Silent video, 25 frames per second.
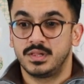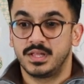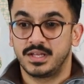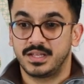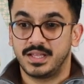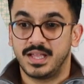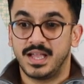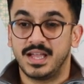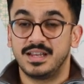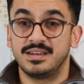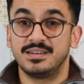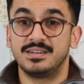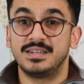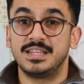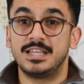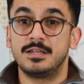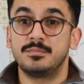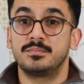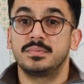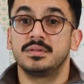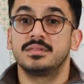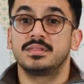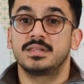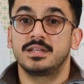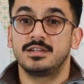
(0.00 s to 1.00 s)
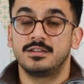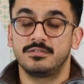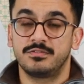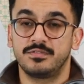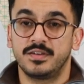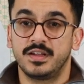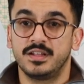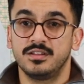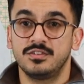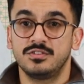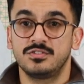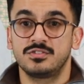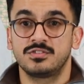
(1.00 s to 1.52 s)
will again deepen the
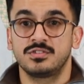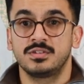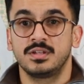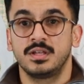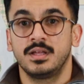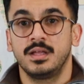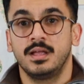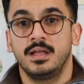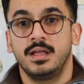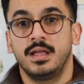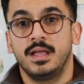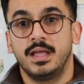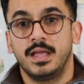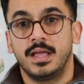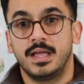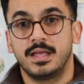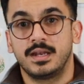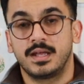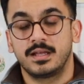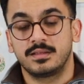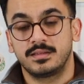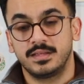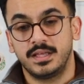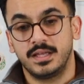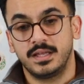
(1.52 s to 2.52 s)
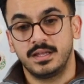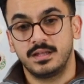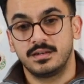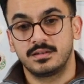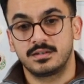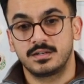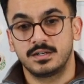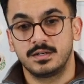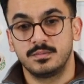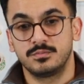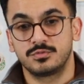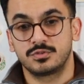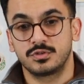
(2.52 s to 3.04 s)
defense. And I think in
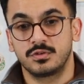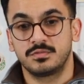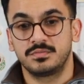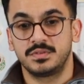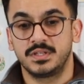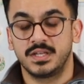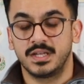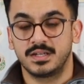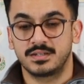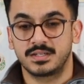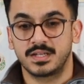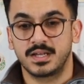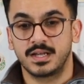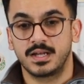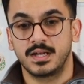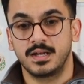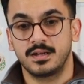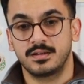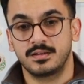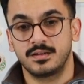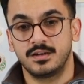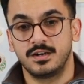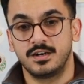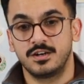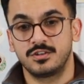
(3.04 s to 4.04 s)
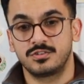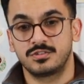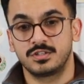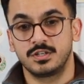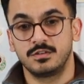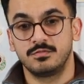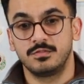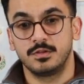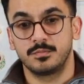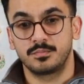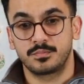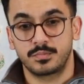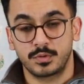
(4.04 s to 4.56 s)
terms of the attack,
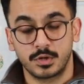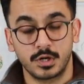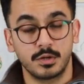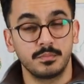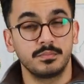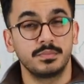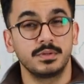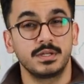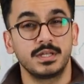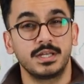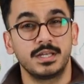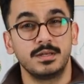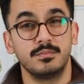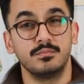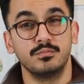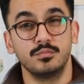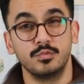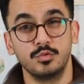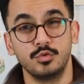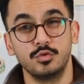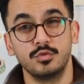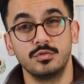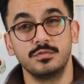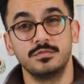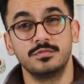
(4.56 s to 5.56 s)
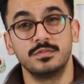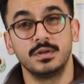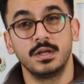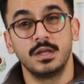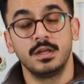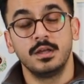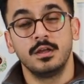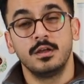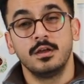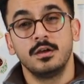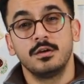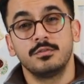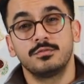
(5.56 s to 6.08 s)
Arsenal will probably move
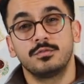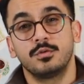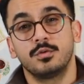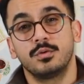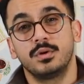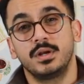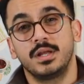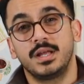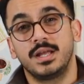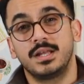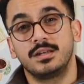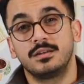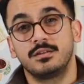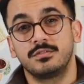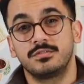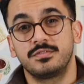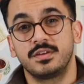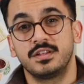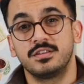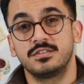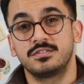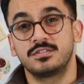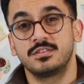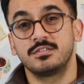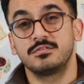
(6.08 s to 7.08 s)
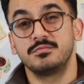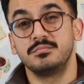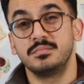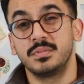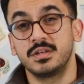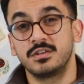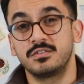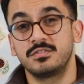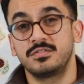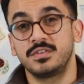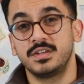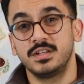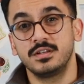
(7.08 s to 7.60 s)
for a defensive
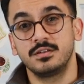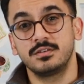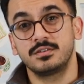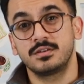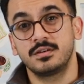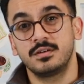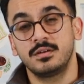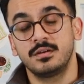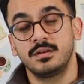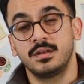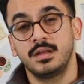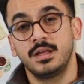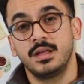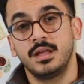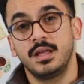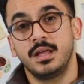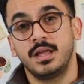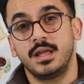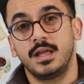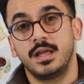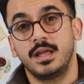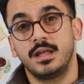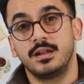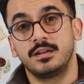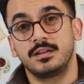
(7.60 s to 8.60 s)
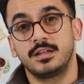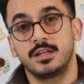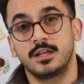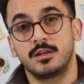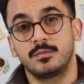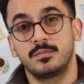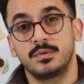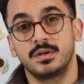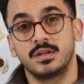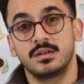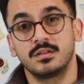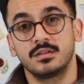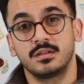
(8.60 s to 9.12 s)
midfielder, and
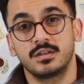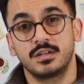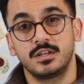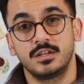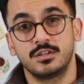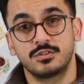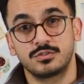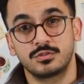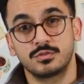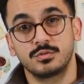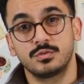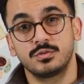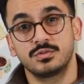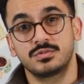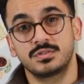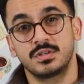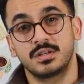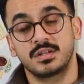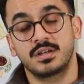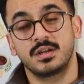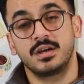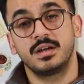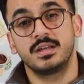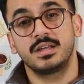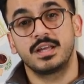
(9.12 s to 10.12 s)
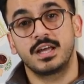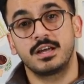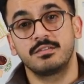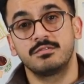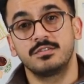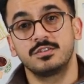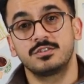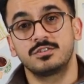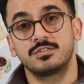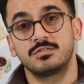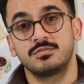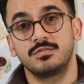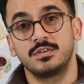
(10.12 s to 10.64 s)
Gabriel Jesus and Kai
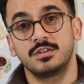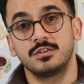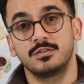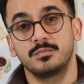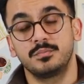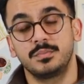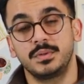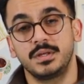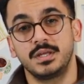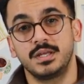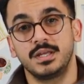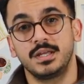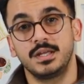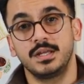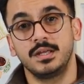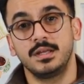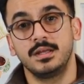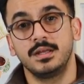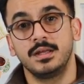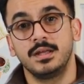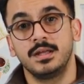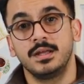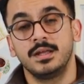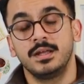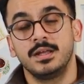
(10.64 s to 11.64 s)
Havertz will be